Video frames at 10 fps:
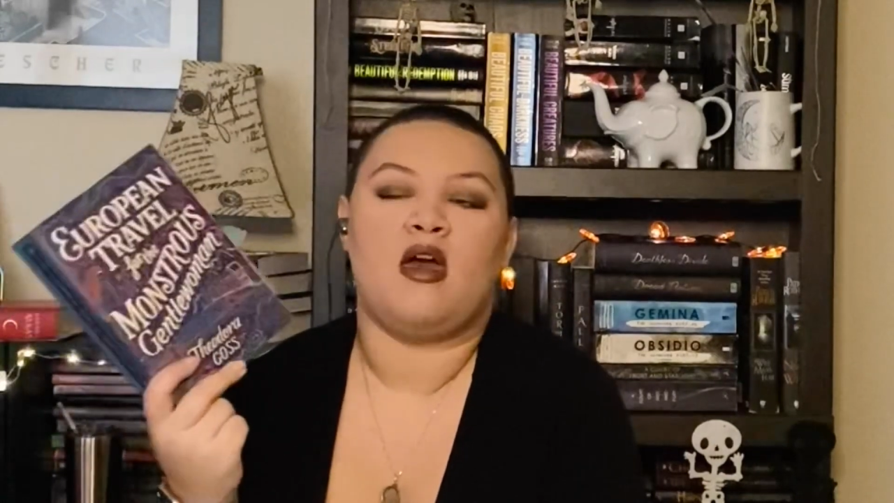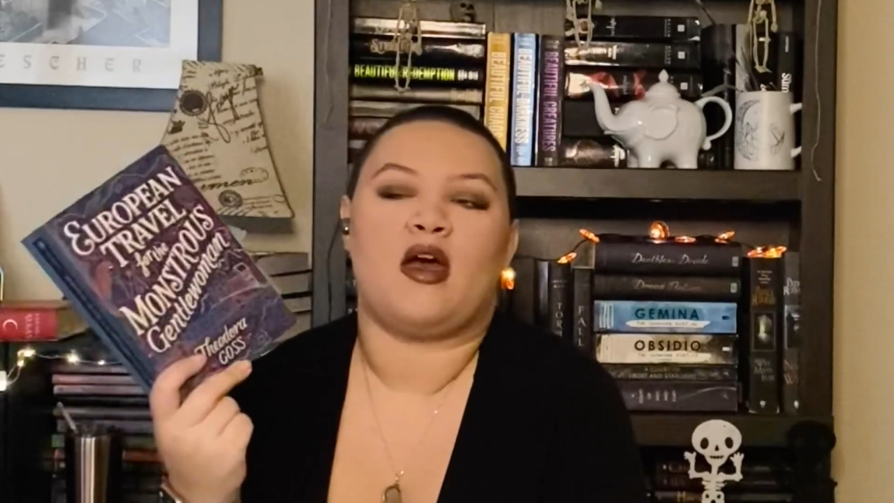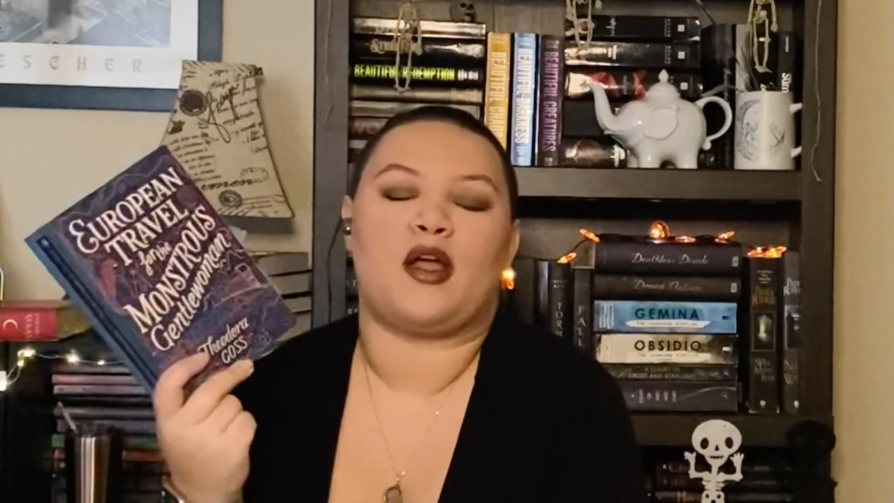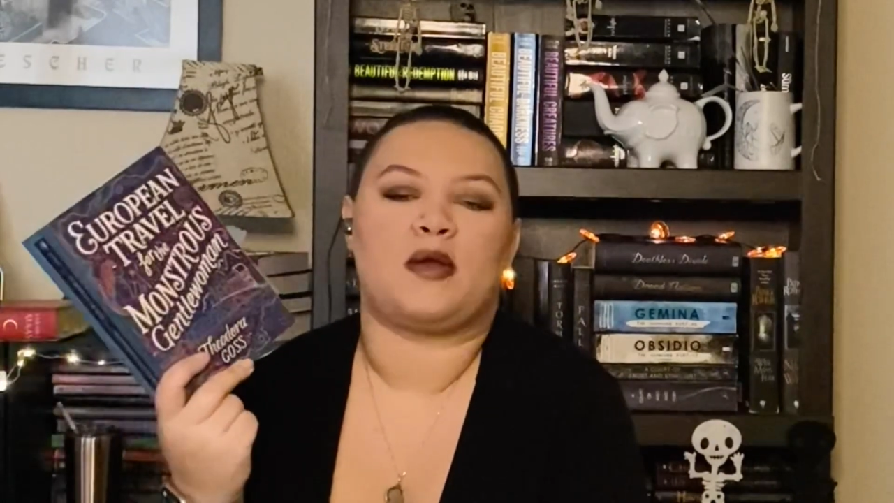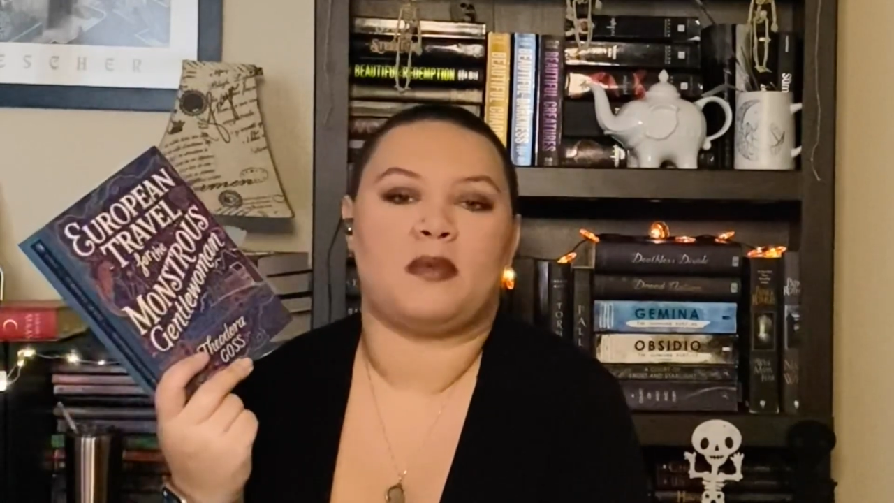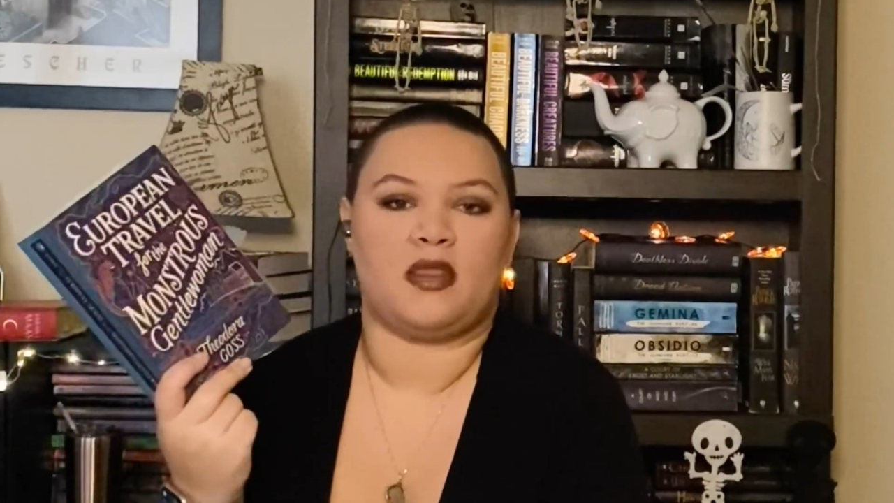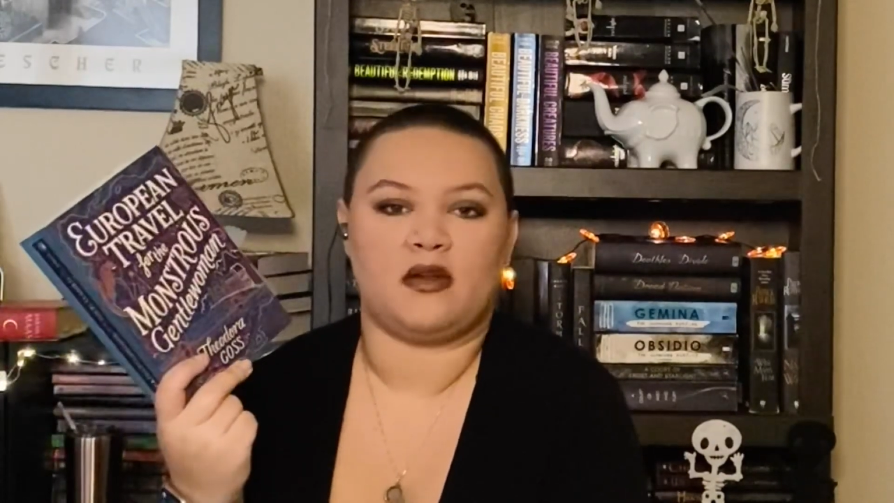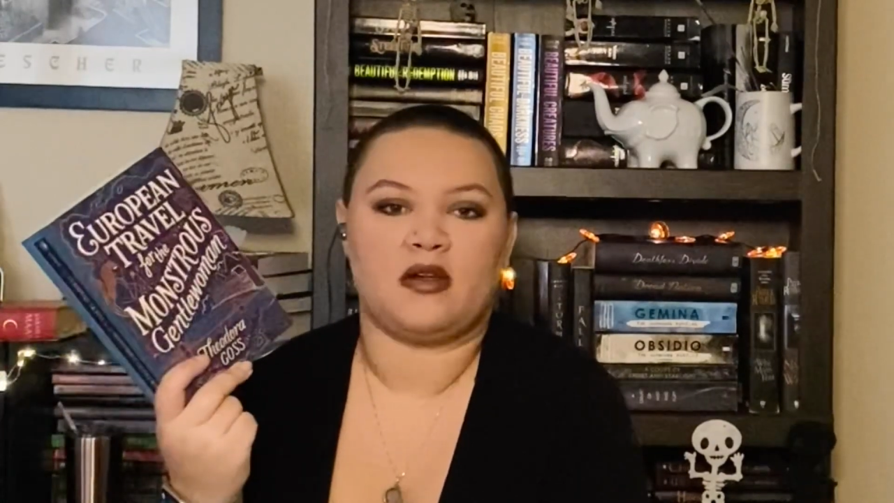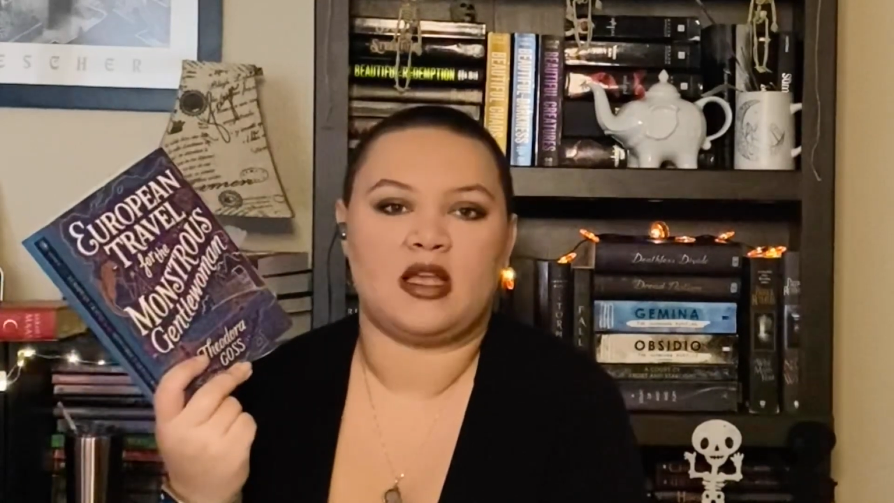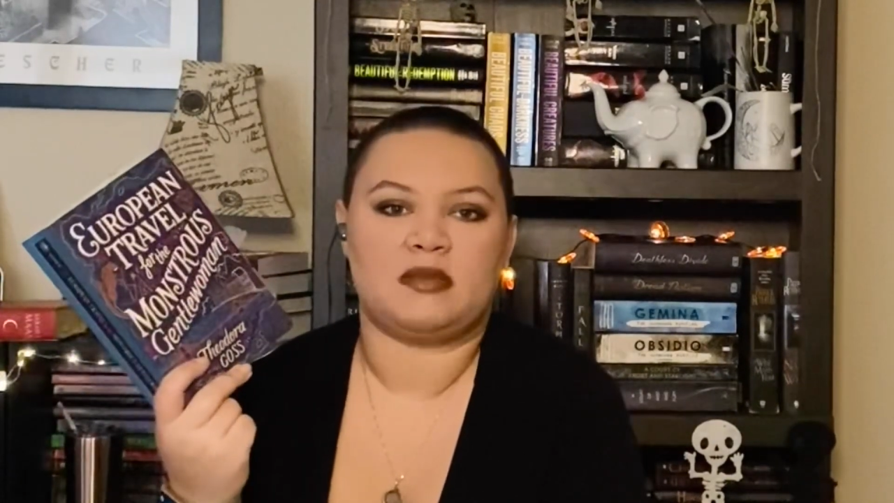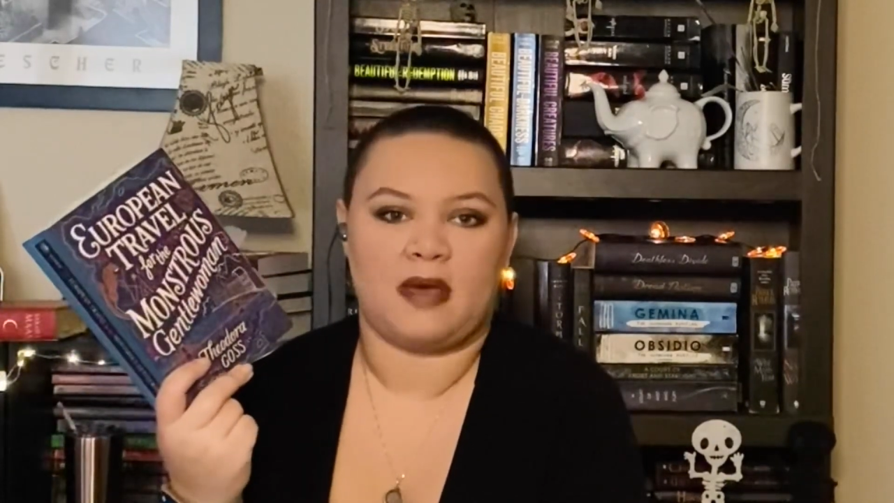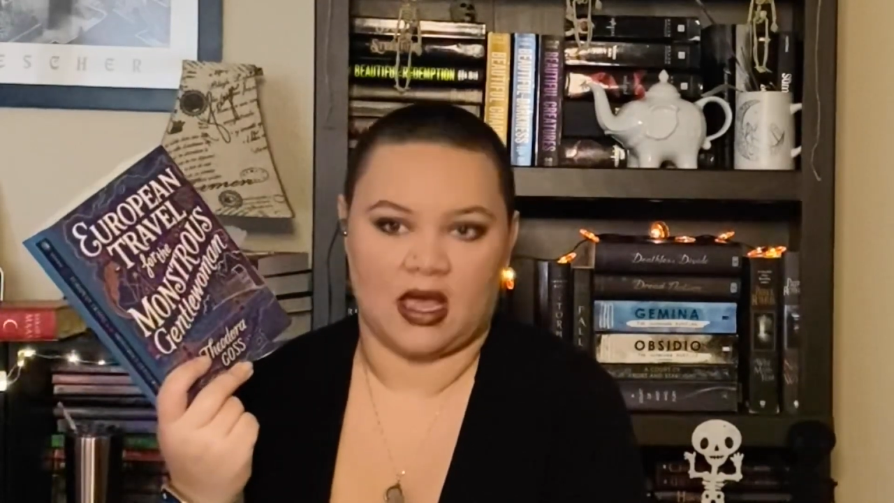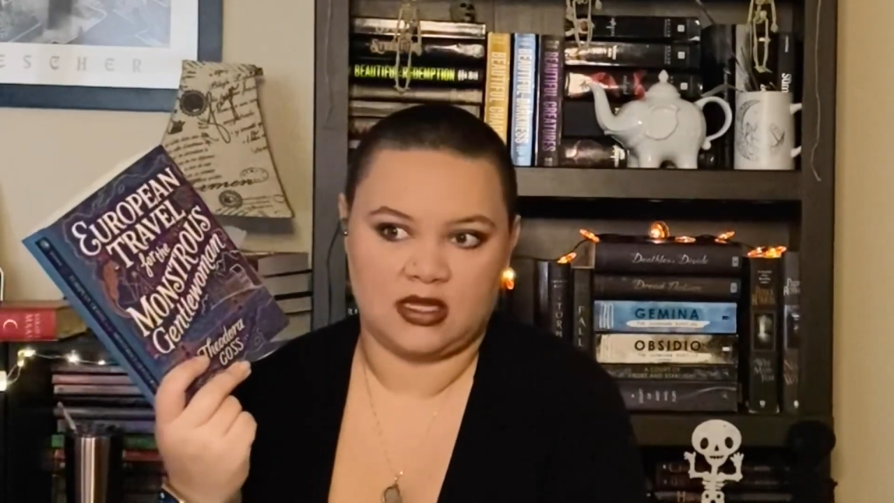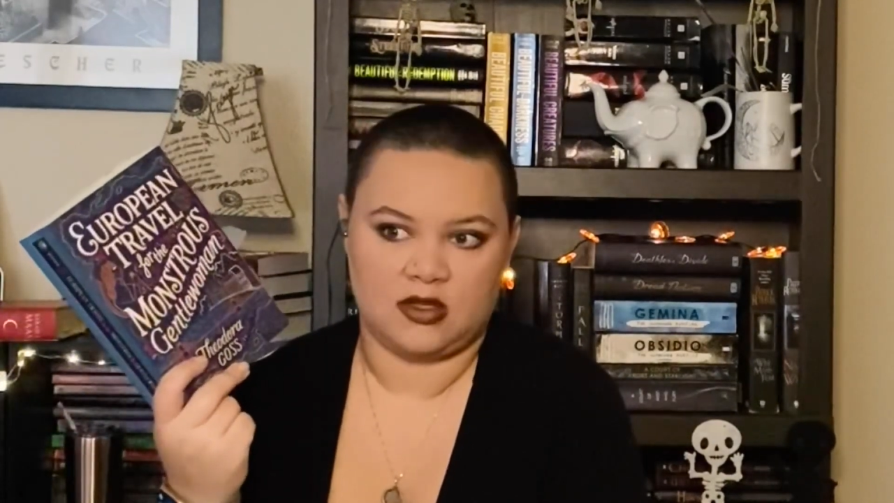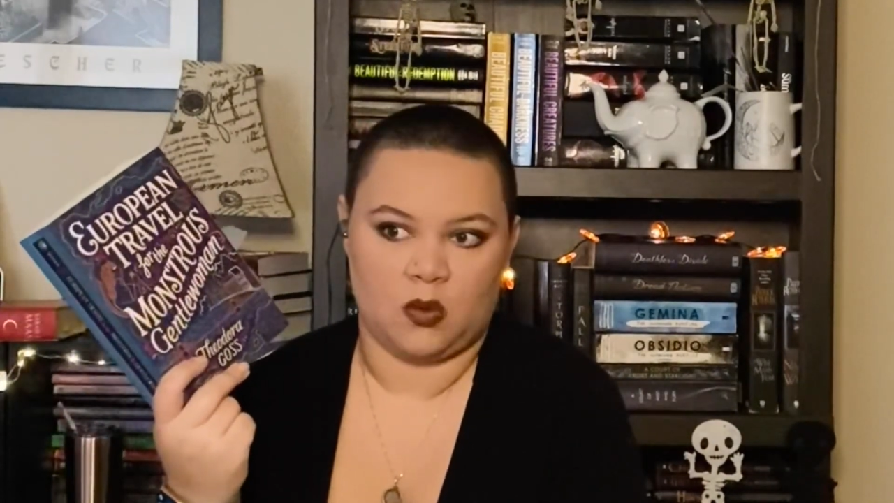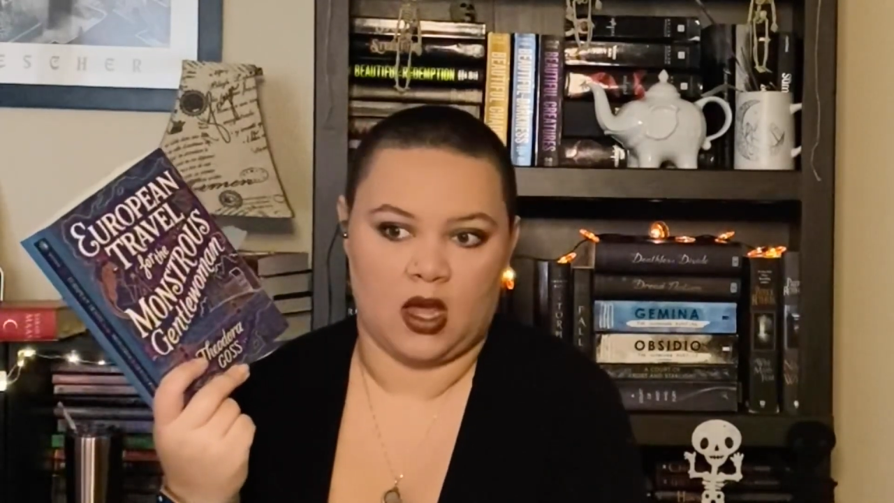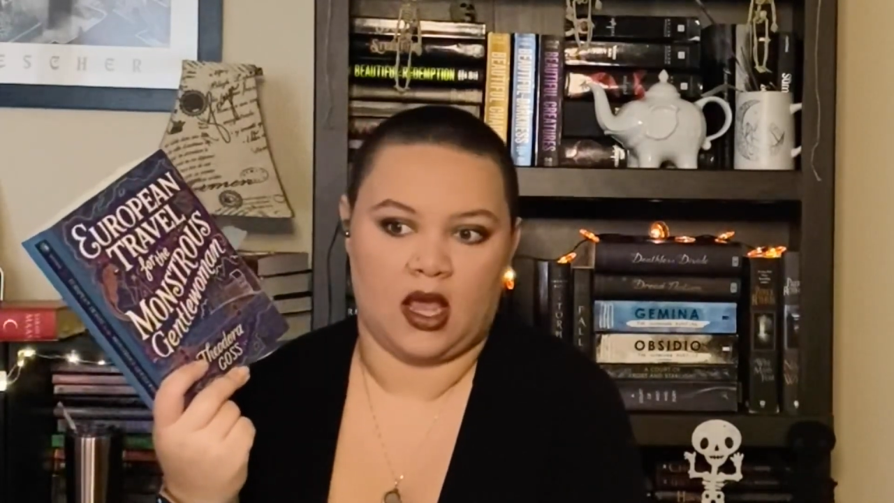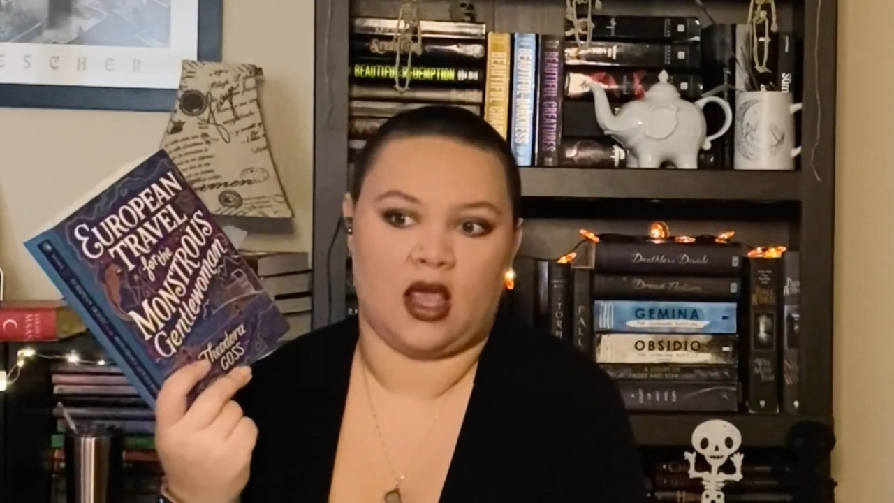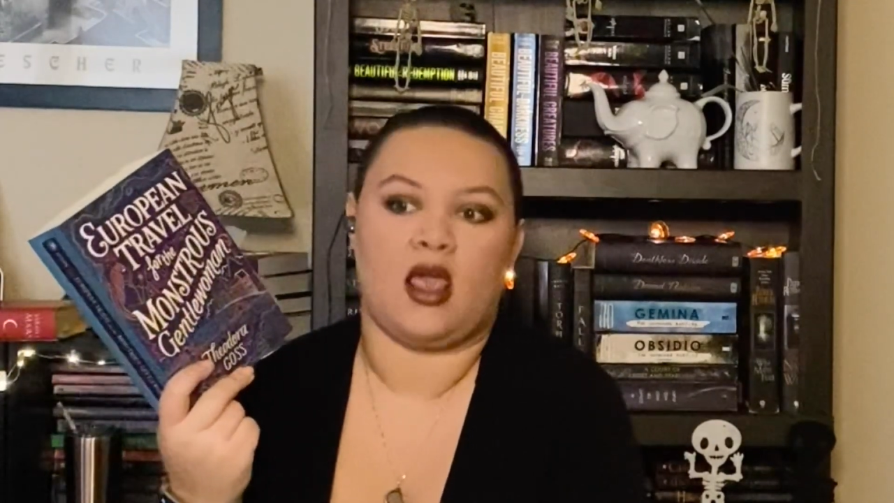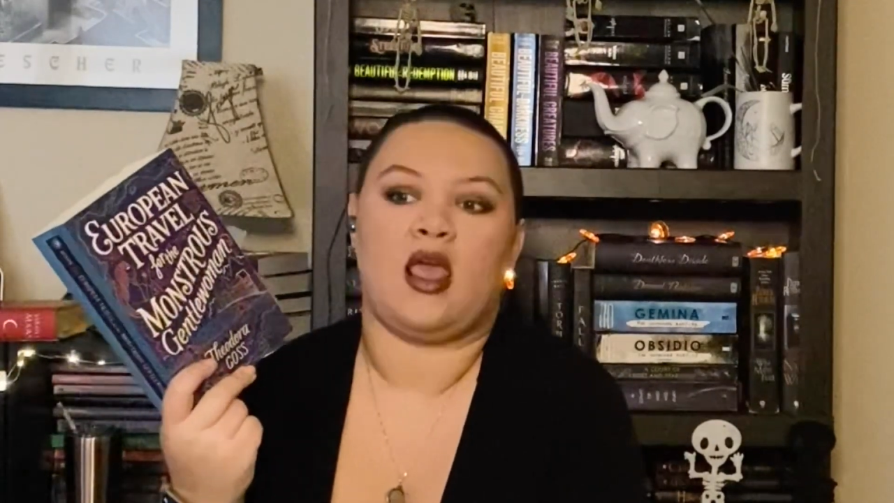Her mother has passed
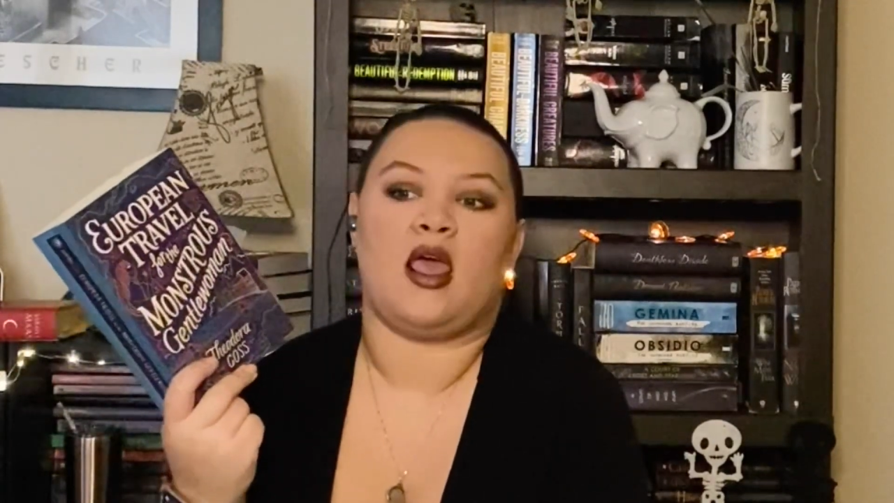away